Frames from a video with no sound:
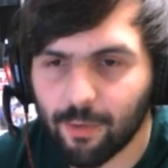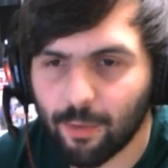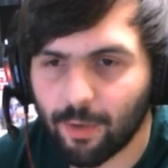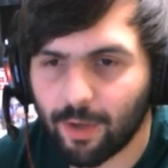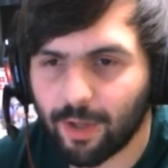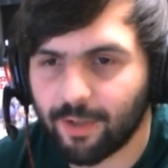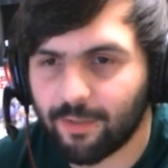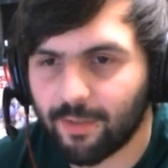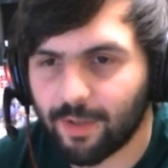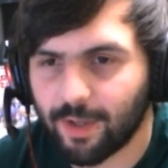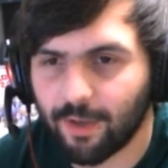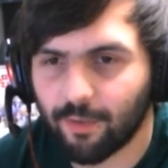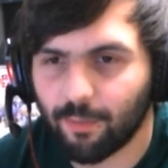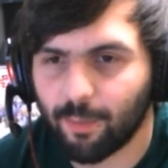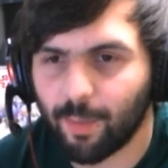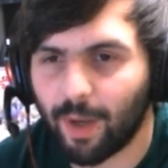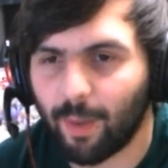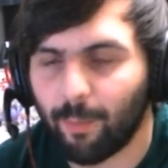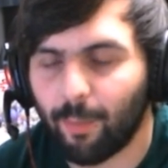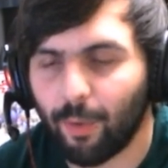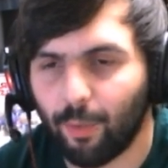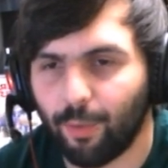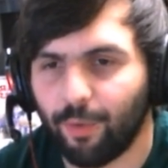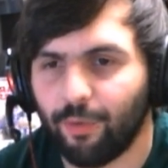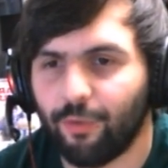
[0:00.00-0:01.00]
like to give my
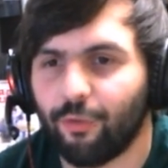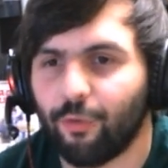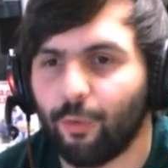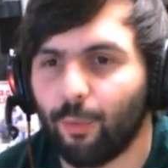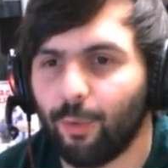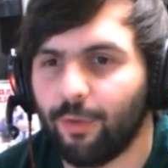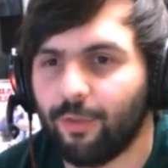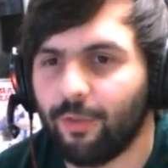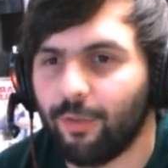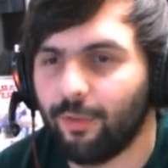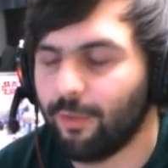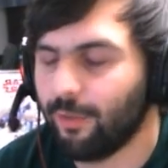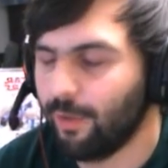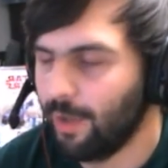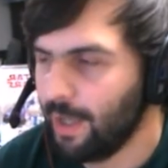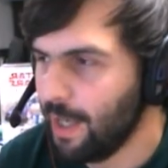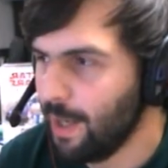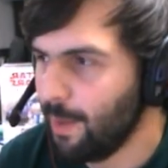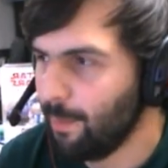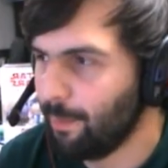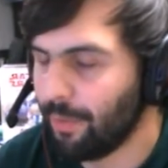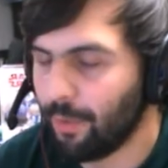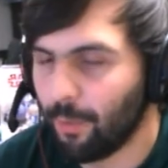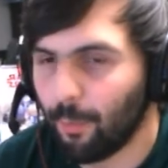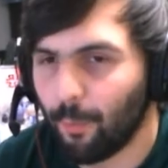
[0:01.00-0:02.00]
opponents choices,
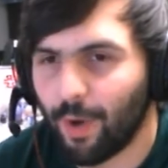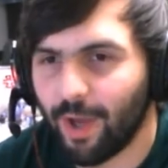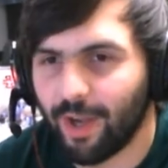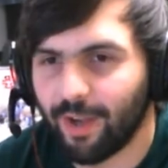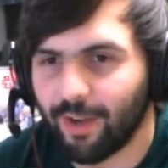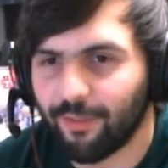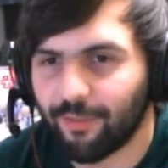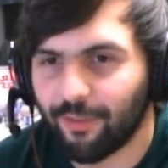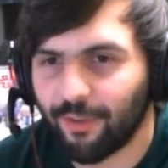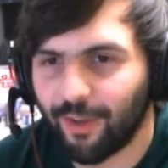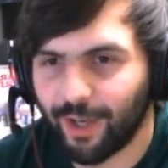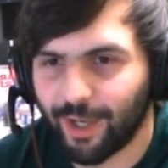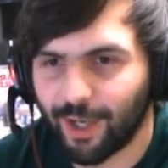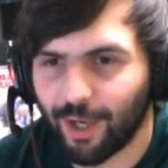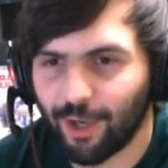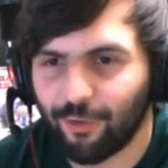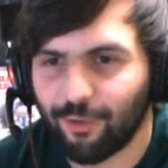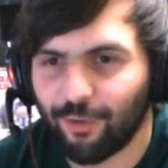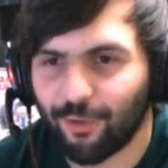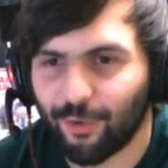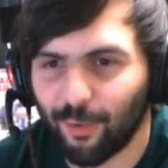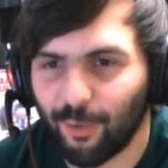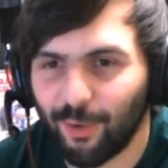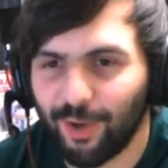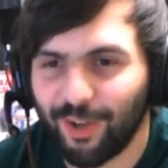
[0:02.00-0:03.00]
but when it's like a
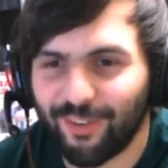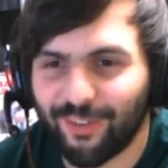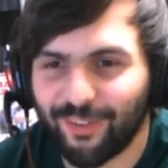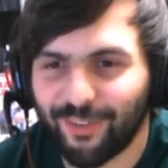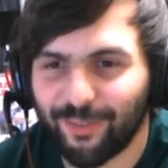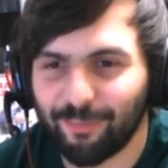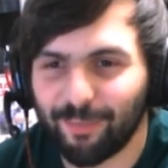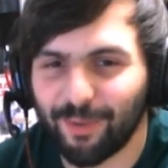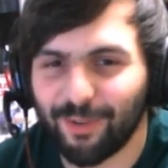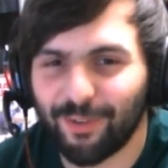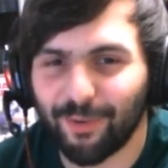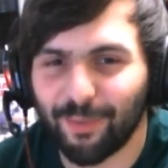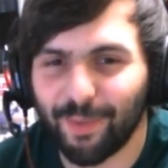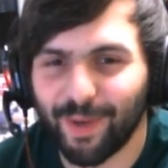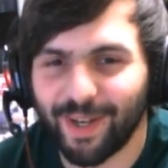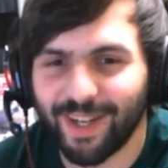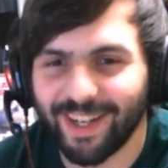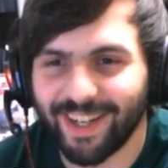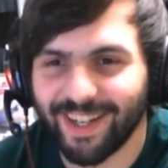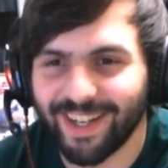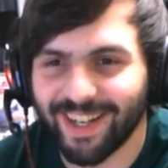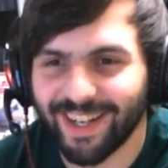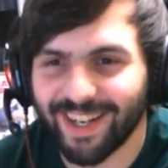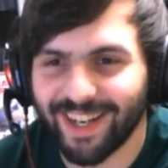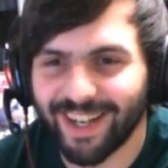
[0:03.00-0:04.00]
choice
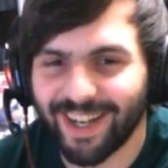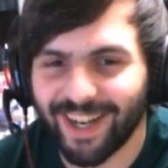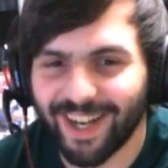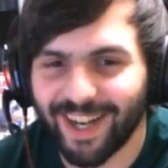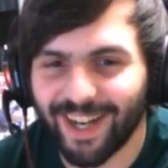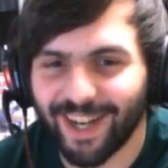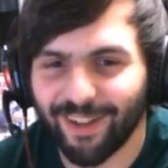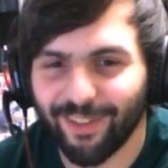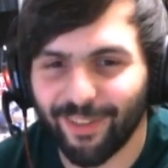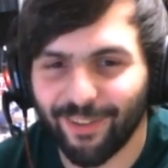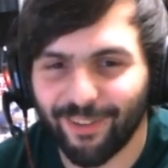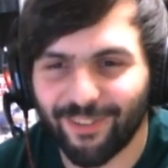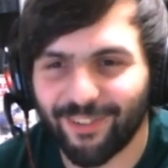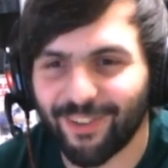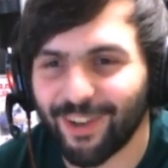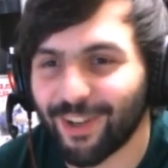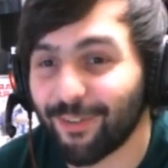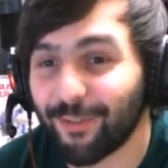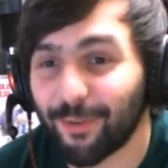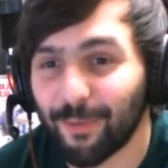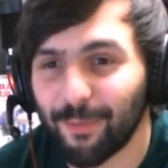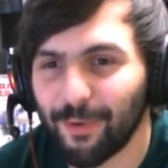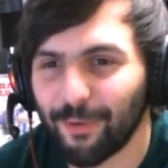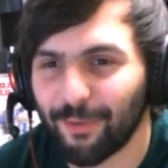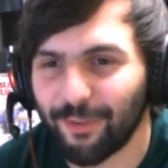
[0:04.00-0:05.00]
between the 6
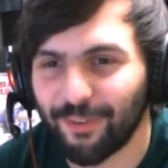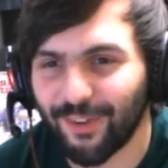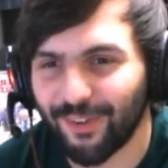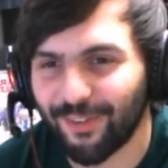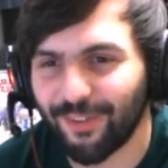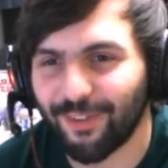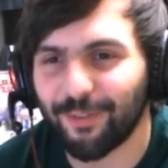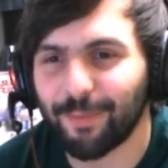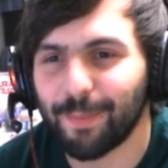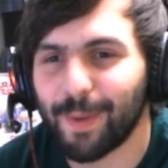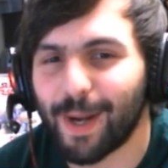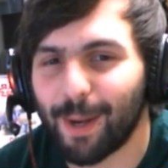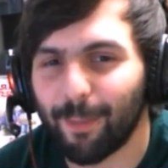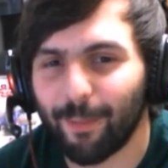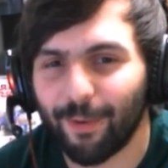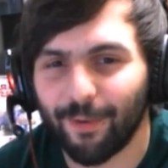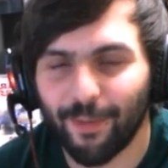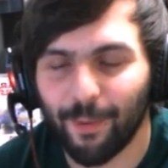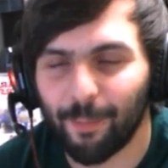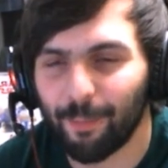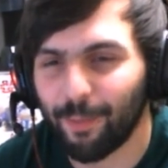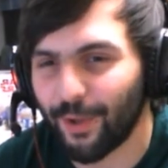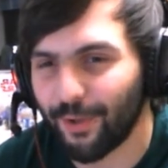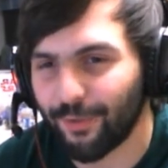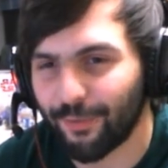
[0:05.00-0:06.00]
from the Resistance Bomber and the
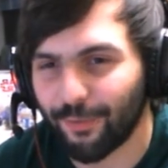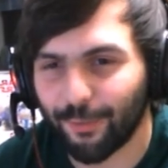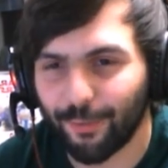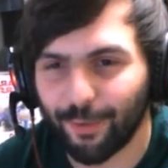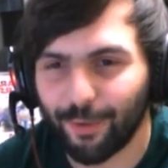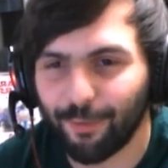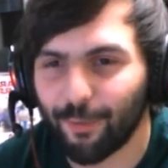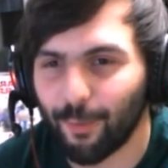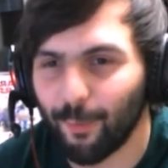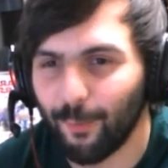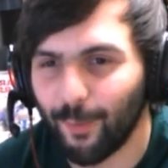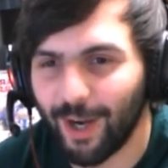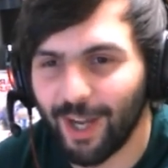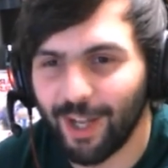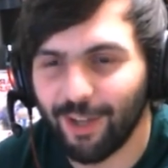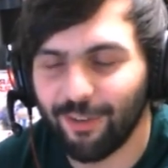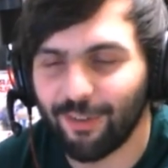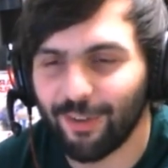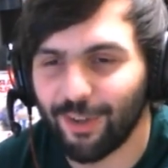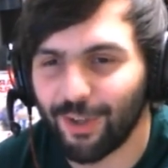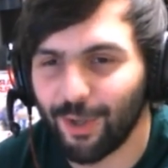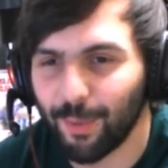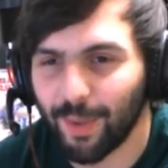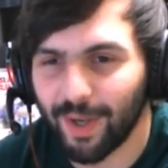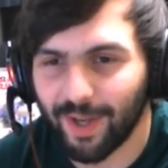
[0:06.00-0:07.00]
+3 from Wedge,
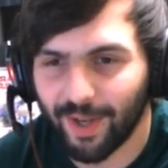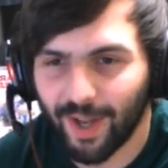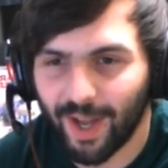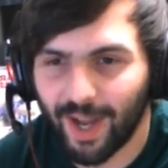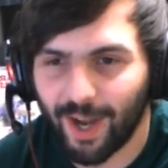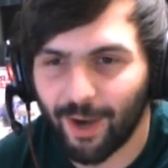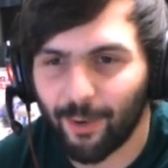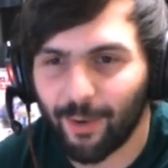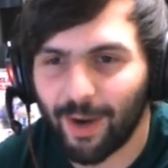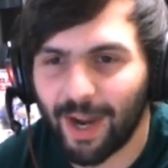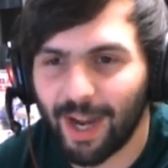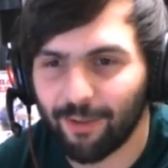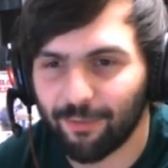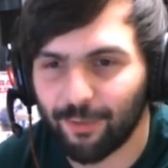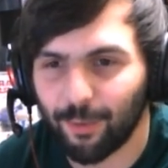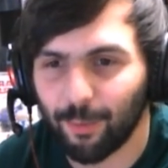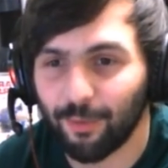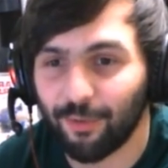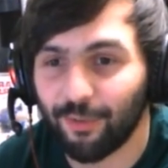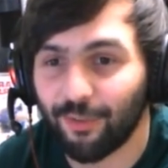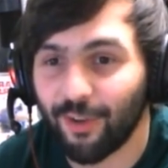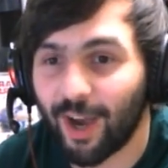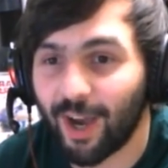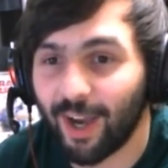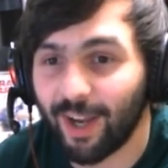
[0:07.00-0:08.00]
and I'll have to
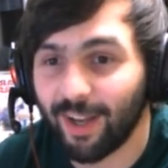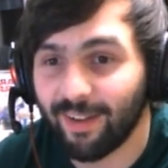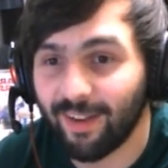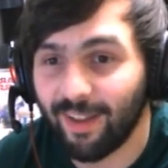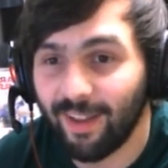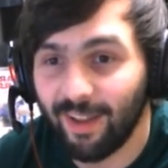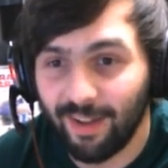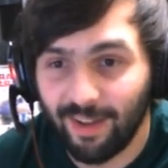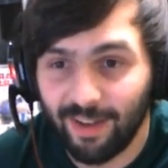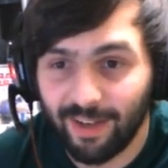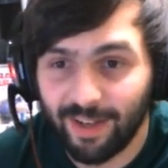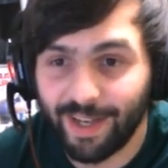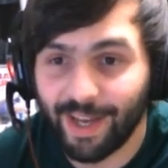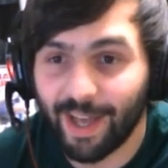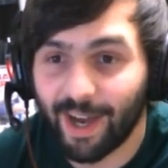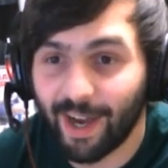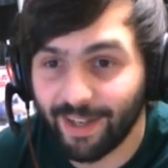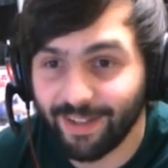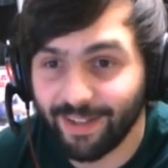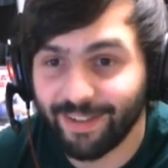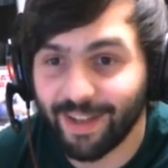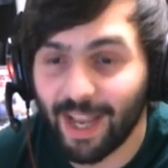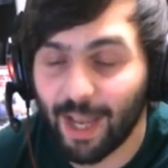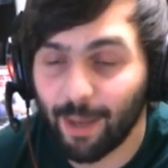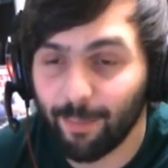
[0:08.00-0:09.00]
assign 9
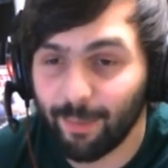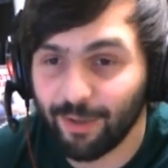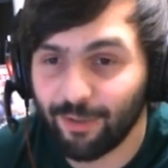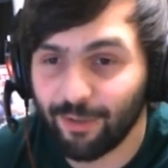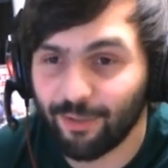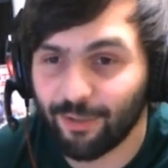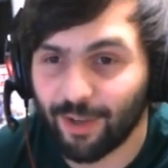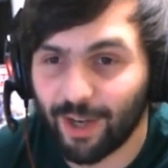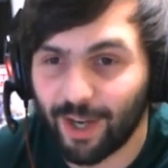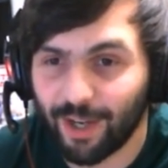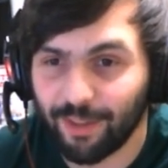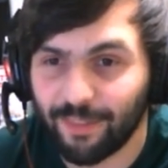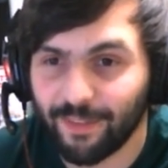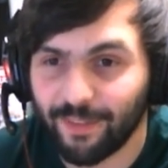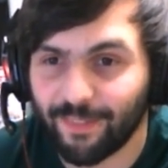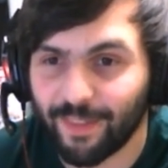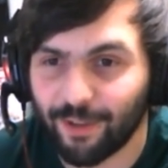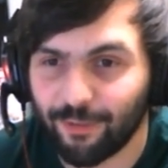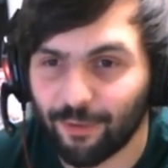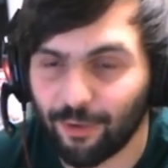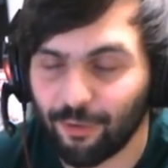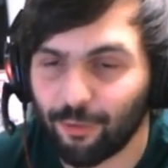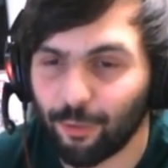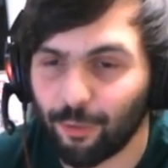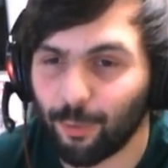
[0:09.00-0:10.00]
damage, I think
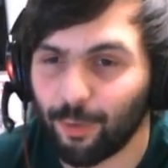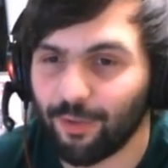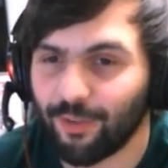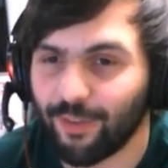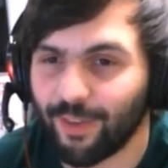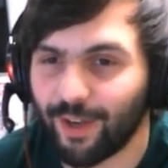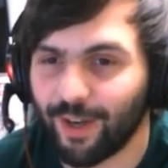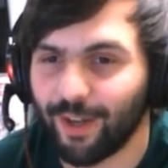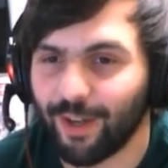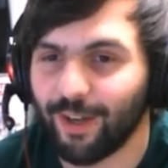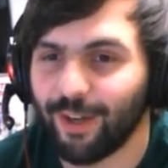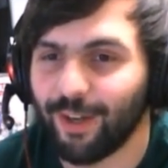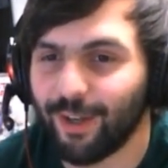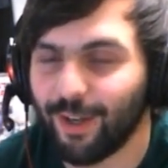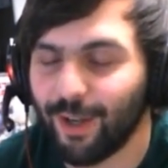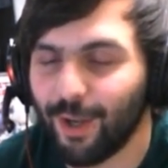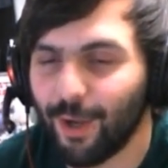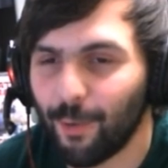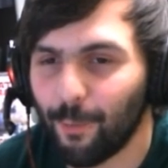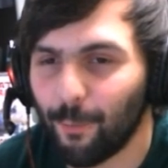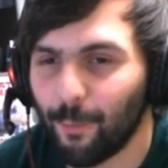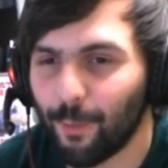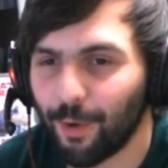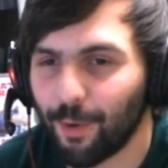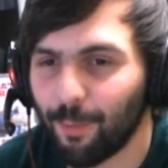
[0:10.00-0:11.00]
that's a choice that I
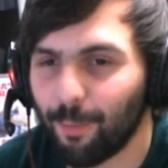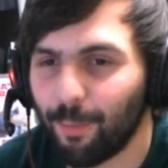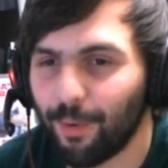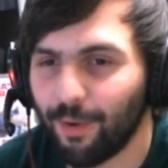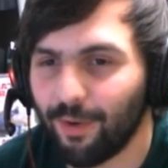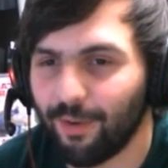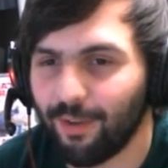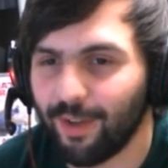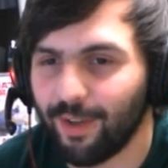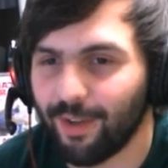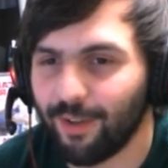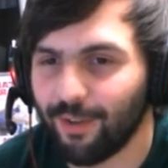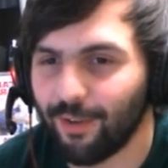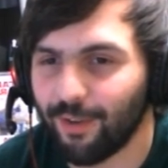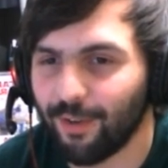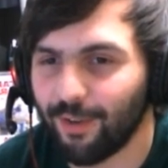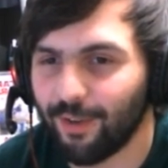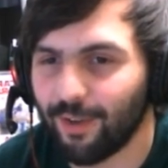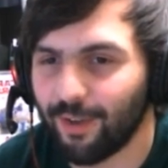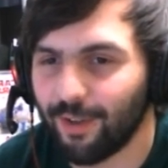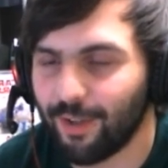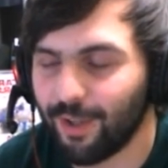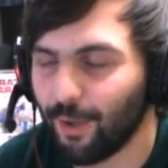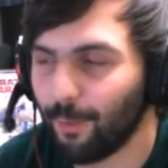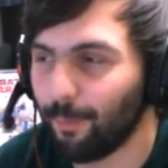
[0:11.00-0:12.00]
want to put in
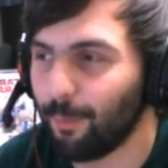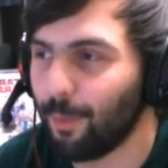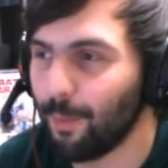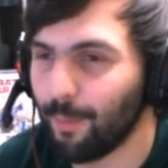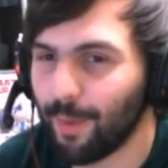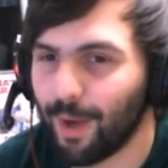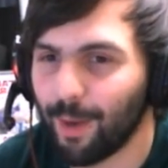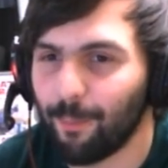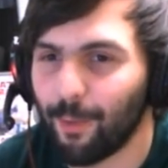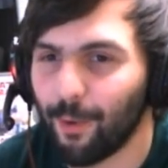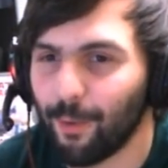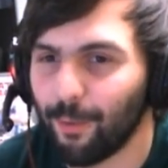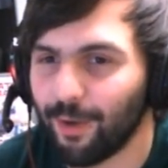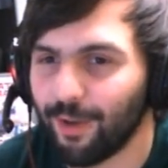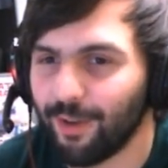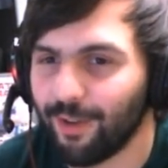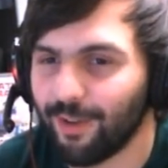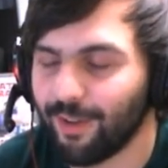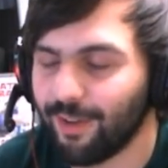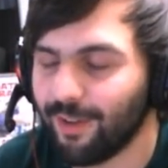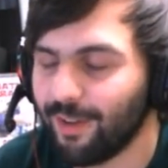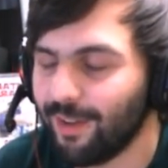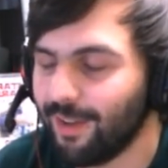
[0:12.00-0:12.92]
put my opponent in.